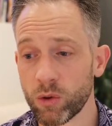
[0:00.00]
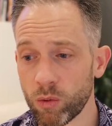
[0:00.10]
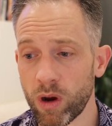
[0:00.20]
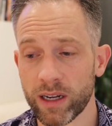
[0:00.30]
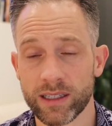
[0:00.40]
you
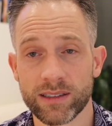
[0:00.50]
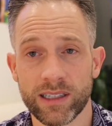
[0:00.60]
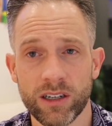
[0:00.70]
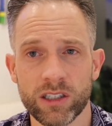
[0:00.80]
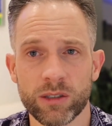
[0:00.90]
will want to
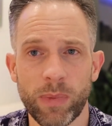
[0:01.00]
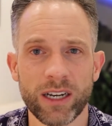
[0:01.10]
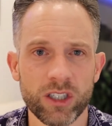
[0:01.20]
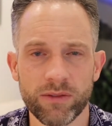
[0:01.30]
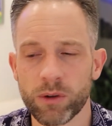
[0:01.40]
consider,
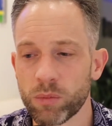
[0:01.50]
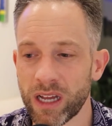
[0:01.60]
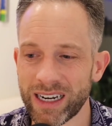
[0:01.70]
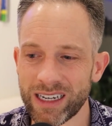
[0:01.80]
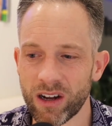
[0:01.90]
especially if you're
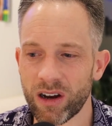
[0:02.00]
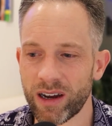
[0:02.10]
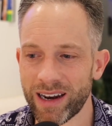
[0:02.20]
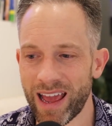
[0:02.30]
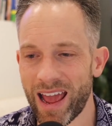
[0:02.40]
planning
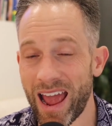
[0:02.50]
on